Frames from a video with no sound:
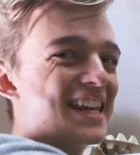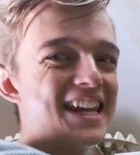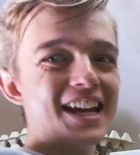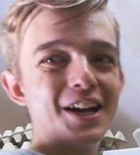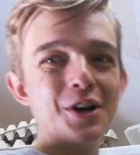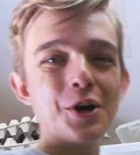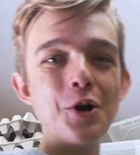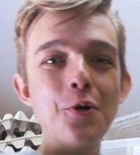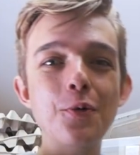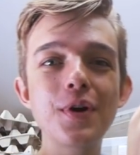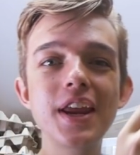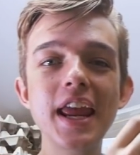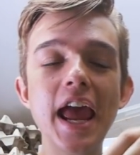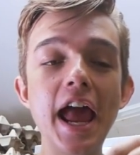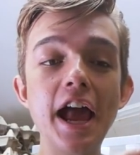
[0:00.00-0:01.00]
here
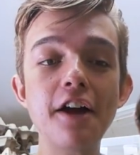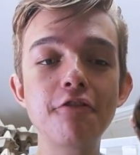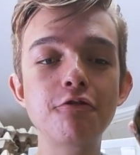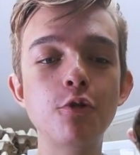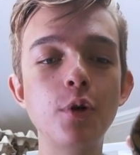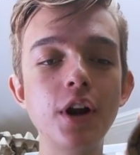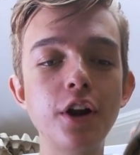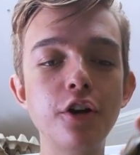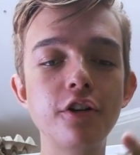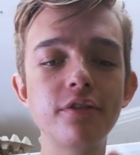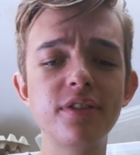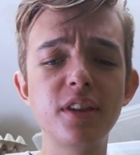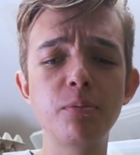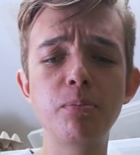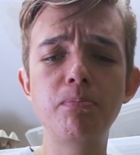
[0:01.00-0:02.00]
we have one
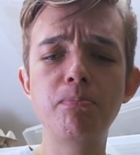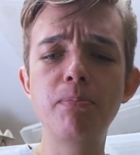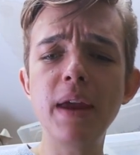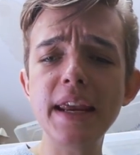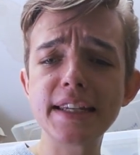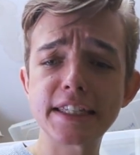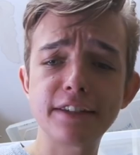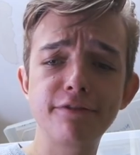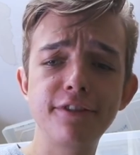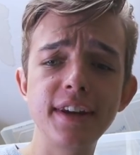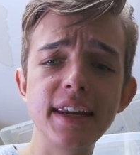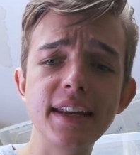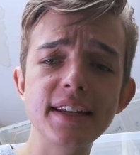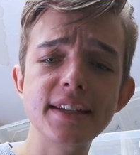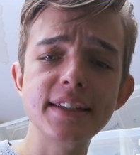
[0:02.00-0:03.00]
of the best
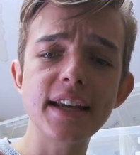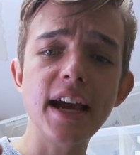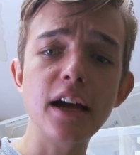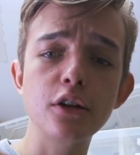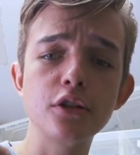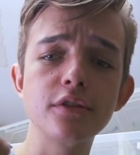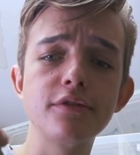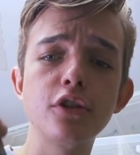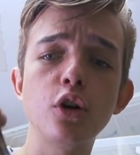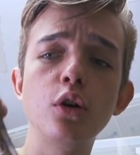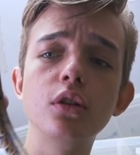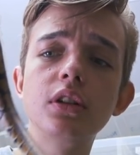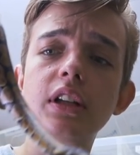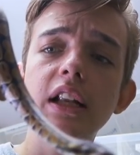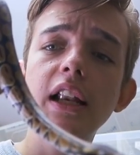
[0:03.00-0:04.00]
feeders out of the
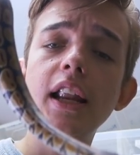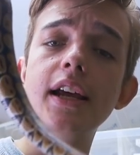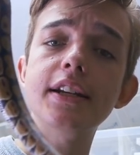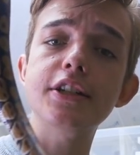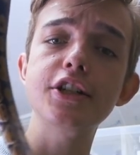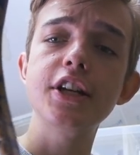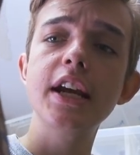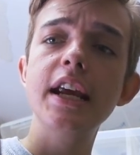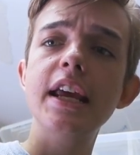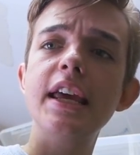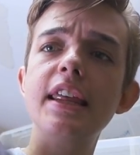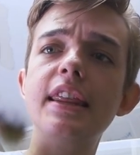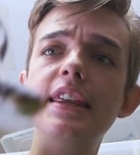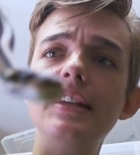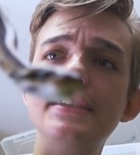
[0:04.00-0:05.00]
whole clutch.
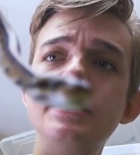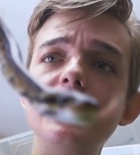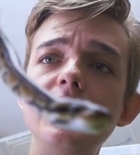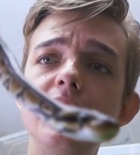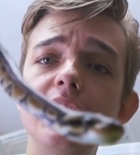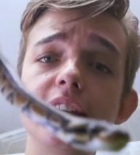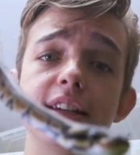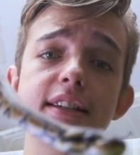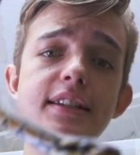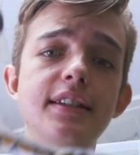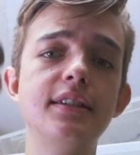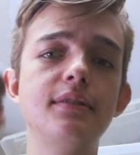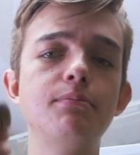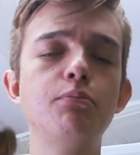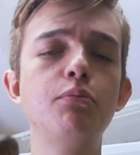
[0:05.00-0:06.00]
This
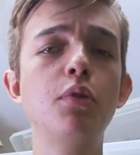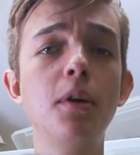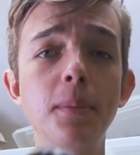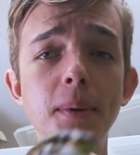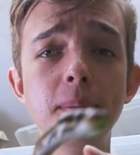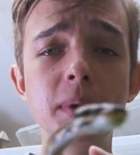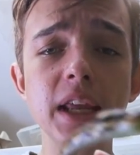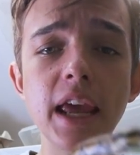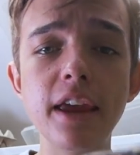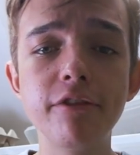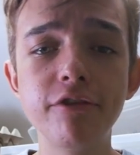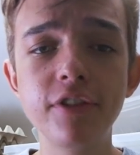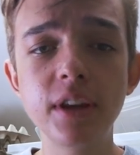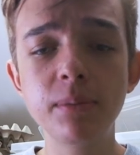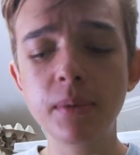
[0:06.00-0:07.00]
is probably a
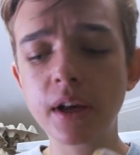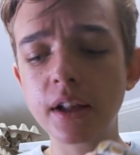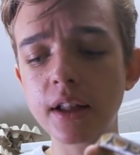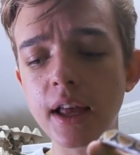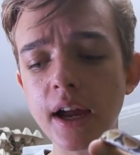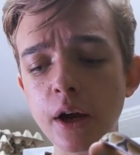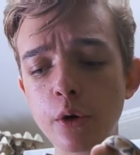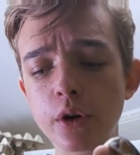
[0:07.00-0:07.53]
female, I